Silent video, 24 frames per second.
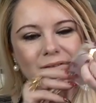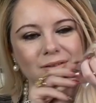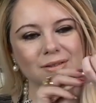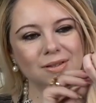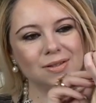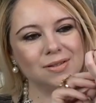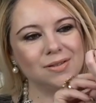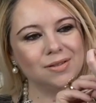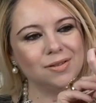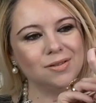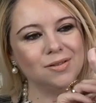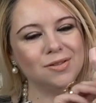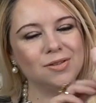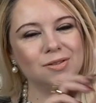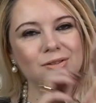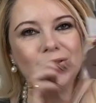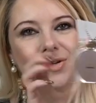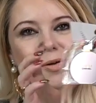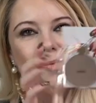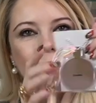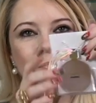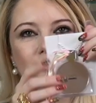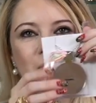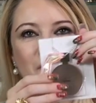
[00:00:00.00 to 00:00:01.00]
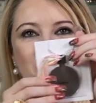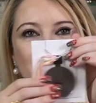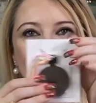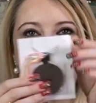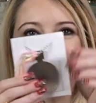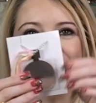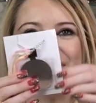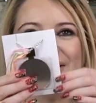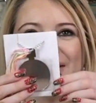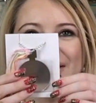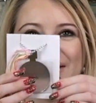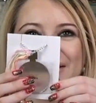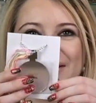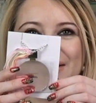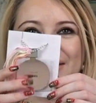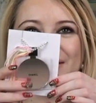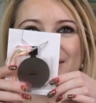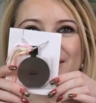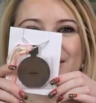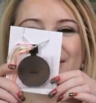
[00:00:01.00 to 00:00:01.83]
This is so pretty.